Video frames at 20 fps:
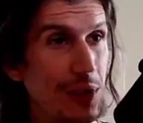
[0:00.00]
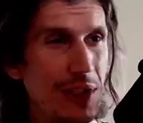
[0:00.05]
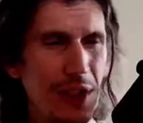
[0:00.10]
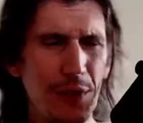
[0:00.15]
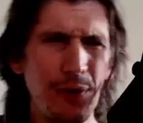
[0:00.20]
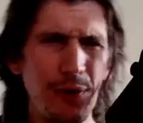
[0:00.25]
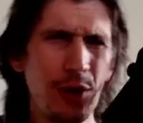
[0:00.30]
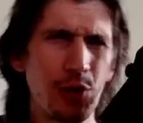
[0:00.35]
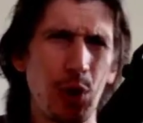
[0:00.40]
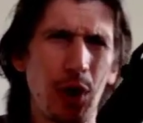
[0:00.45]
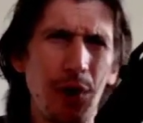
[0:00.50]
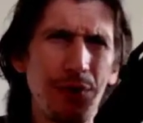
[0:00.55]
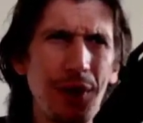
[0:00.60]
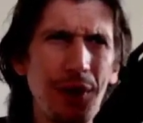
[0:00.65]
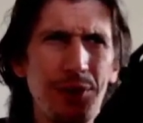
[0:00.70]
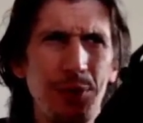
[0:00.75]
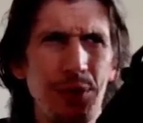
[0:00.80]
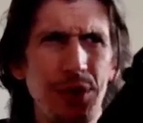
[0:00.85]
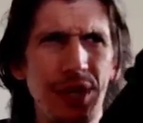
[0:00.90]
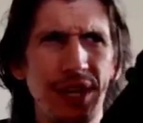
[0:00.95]
And the V12
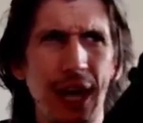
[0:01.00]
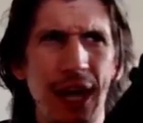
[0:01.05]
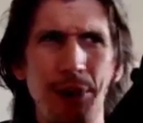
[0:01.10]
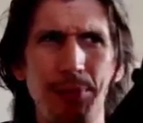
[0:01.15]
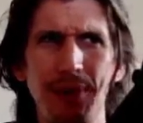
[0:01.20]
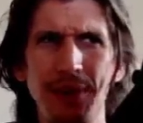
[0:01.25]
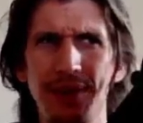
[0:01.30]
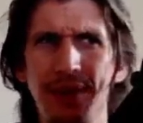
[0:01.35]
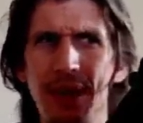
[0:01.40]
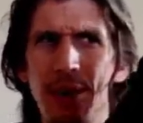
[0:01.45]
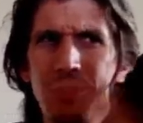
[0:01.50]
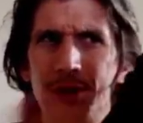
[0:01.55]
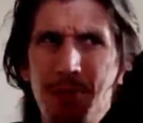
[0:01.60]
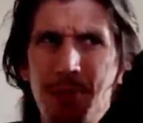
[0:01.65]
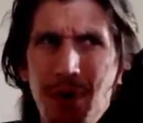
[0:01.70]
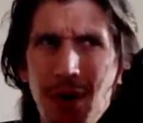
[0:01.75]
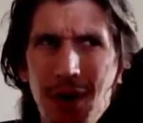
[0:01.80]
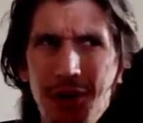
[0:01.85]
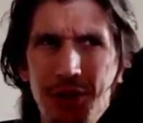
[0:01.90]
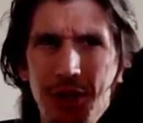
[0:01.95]
doesn't really count because that was a
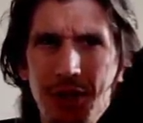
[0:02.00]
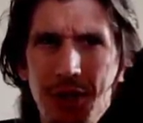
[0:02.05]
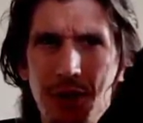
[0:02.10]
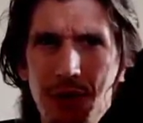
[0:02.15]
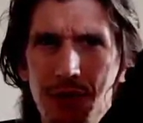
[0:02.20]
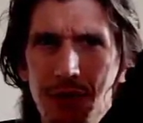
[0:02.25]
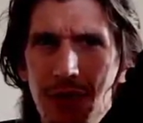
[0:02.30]
project of